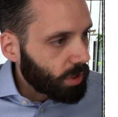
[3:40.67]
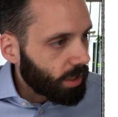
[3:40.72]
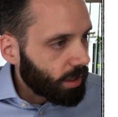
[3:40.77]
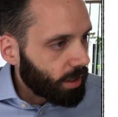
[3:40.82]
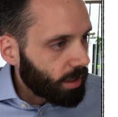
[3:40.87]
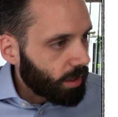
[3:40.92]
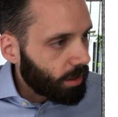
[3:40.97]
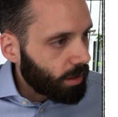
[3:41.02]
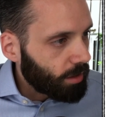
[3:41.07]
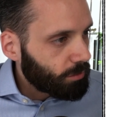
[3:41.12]

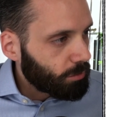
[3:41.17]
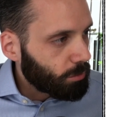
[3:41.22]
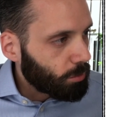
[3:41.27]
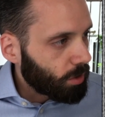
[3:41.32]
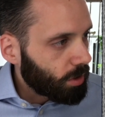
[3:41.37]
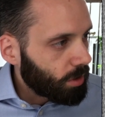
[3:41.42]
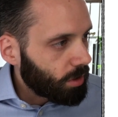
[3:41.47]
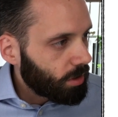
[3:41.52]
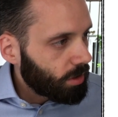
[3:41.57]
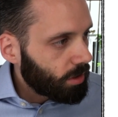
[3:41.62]
have
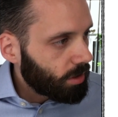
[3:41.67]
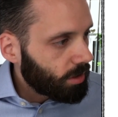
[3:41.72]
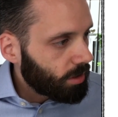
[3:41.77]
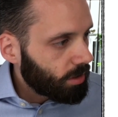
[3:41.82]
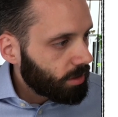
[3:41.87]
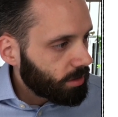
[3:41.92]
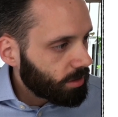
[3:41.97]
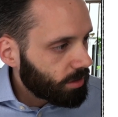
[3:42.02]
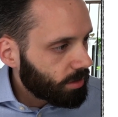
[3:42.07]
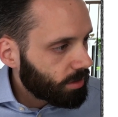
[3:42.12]

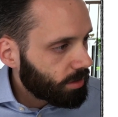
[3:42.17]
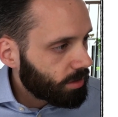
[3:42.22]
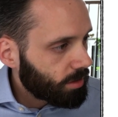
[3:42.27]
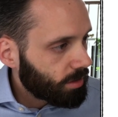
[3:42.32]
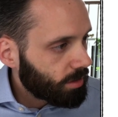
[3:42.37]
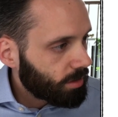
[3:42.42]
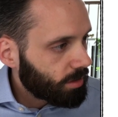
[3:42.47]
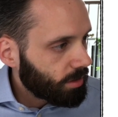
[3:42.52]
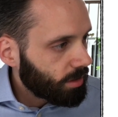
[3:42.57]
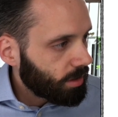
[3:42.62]
was